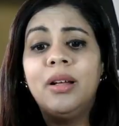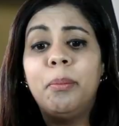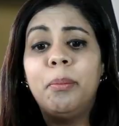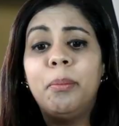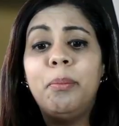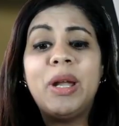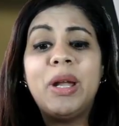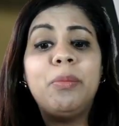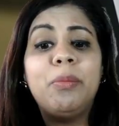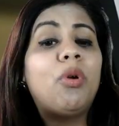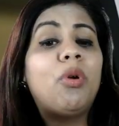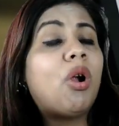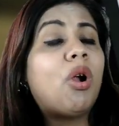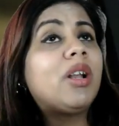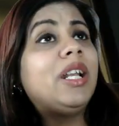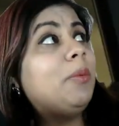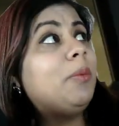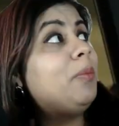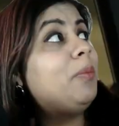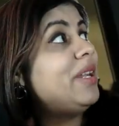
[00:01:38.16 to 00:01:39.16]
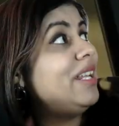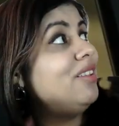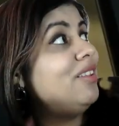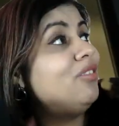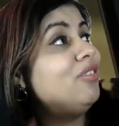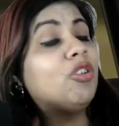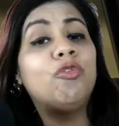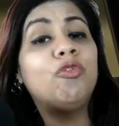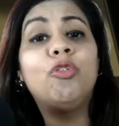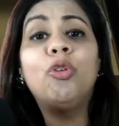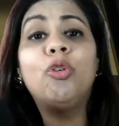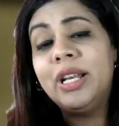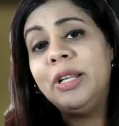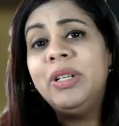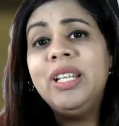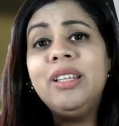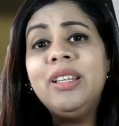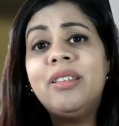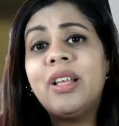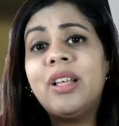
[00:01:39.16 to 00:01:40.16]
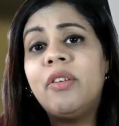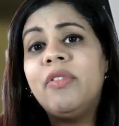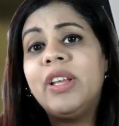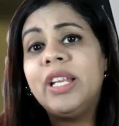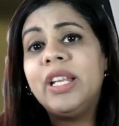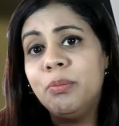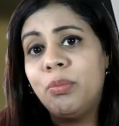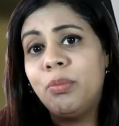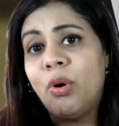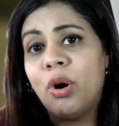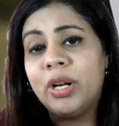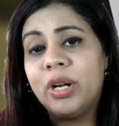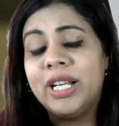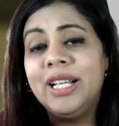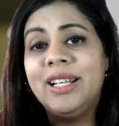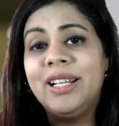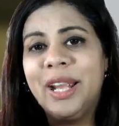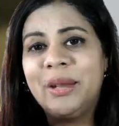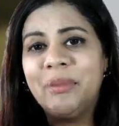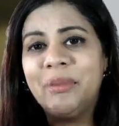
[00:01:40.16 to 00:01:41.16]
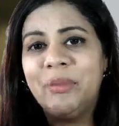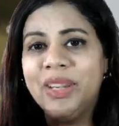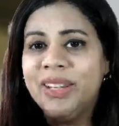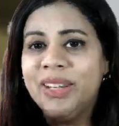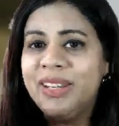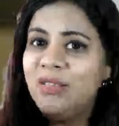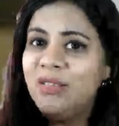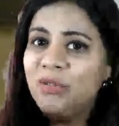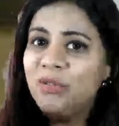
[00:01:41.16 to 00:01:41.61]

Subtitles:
Matplotlib, TensorFlow. These are very important libraries